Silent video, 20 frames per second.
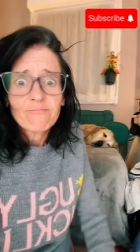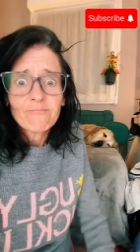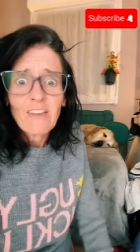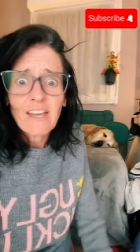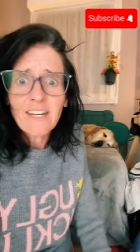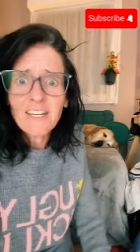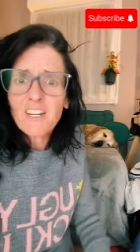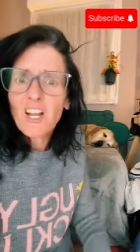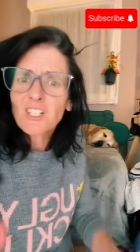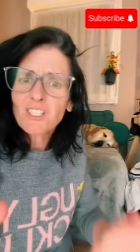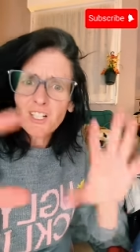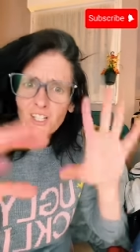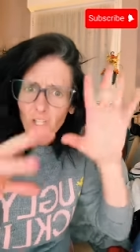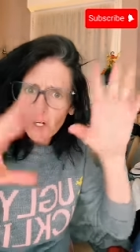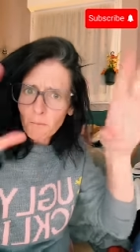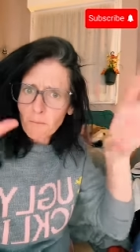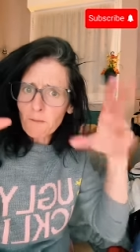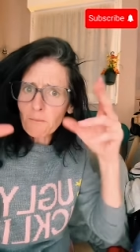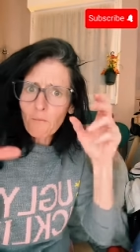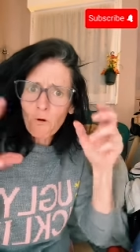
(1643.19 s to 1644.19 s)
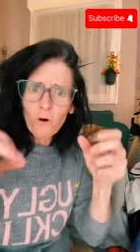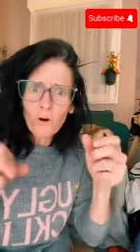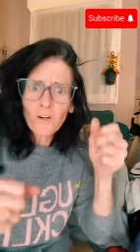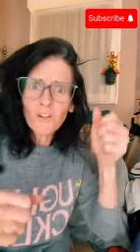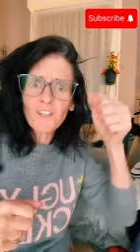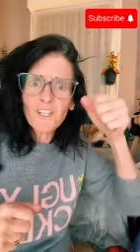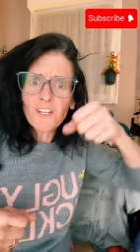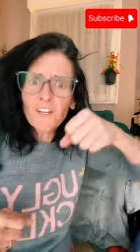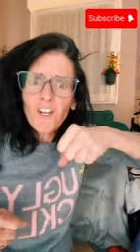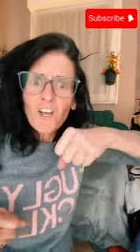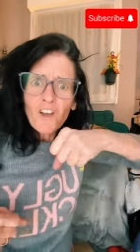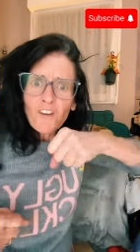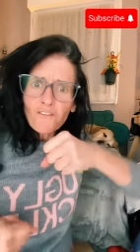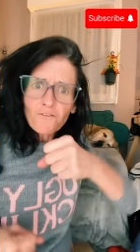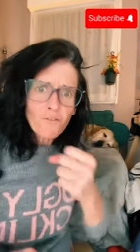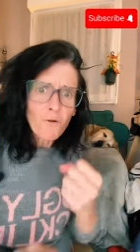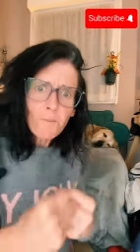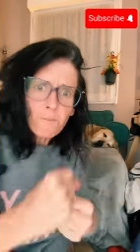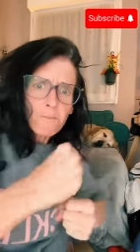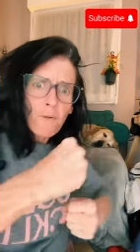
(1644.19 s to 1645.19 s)
and he does a little bit more than
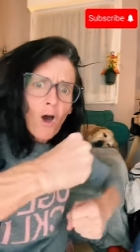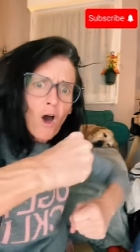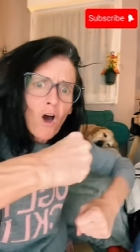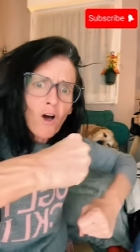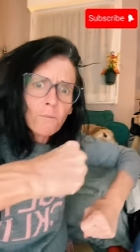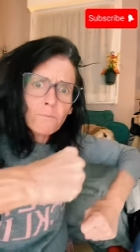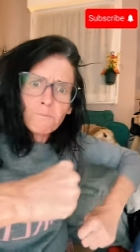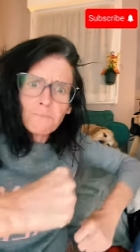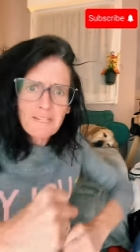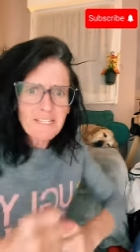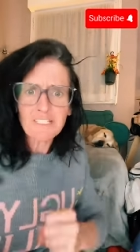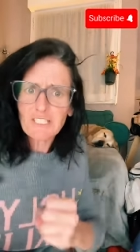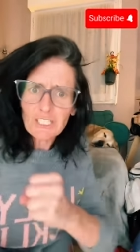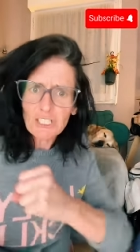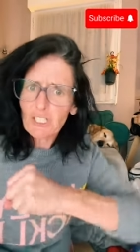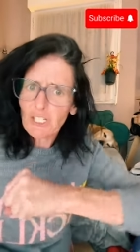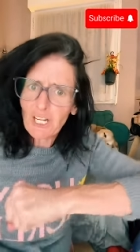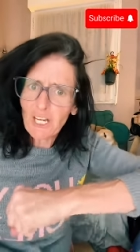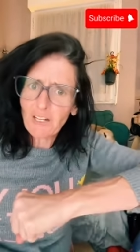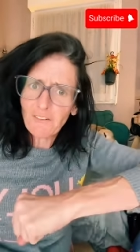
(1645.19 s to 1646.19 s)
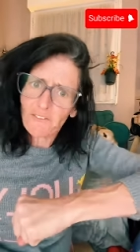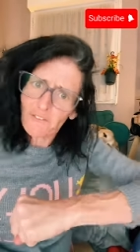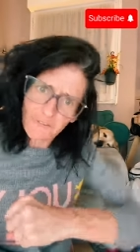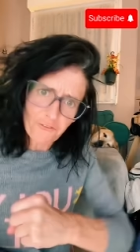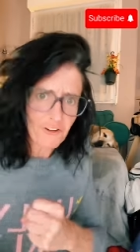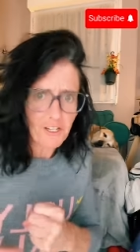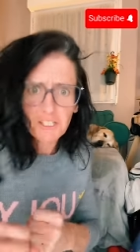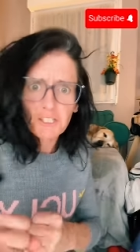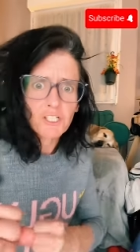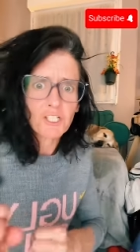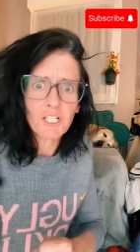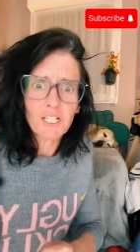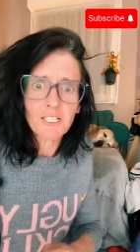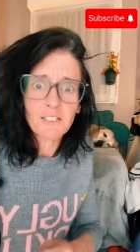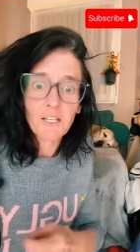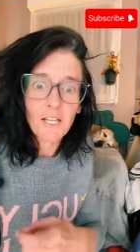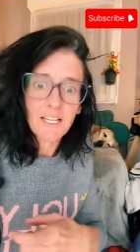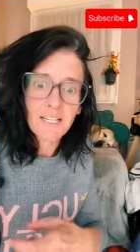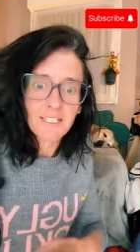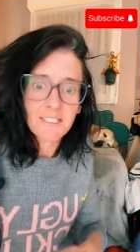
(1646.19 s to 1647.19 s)
football, beach, and fishing
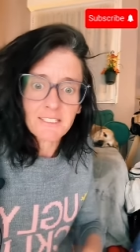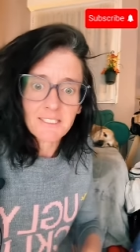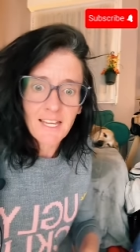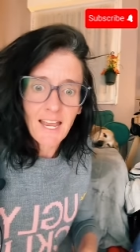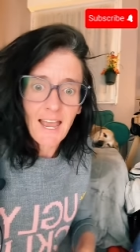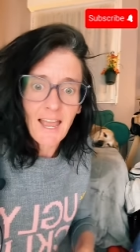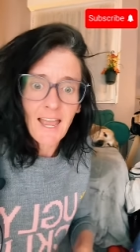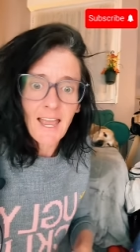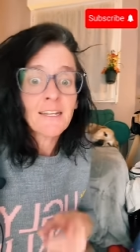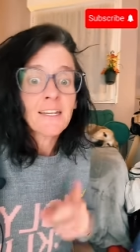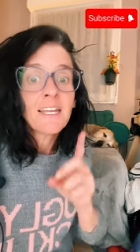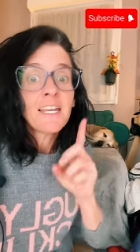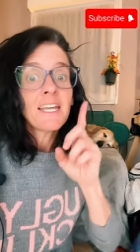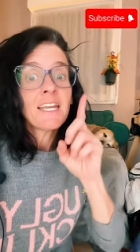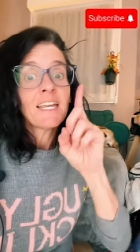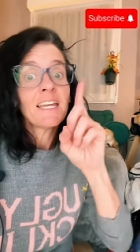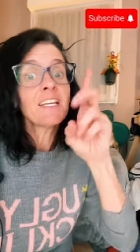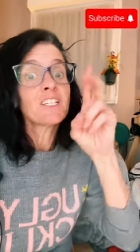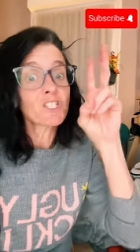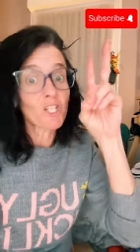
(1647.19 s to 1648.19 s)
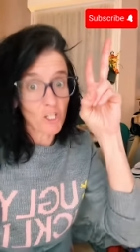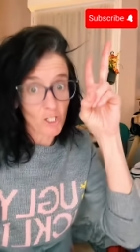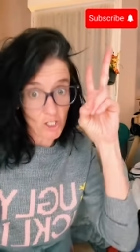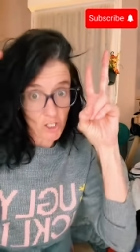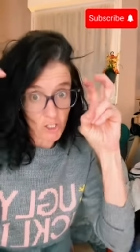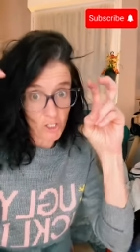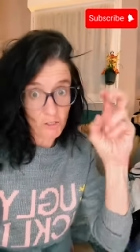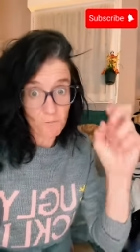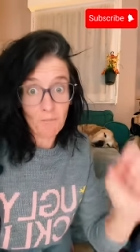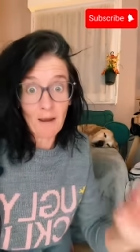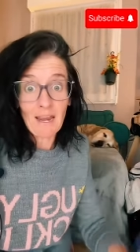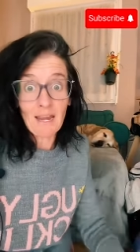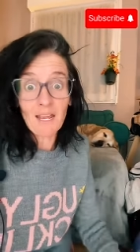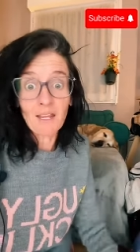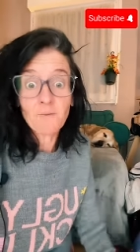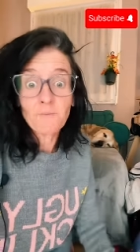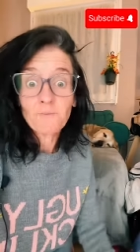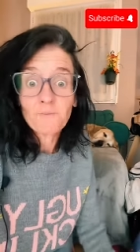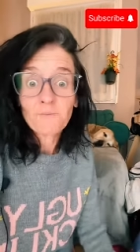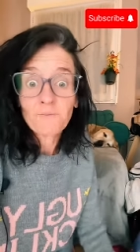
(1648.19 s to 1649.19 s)
like his dad, he's a good man.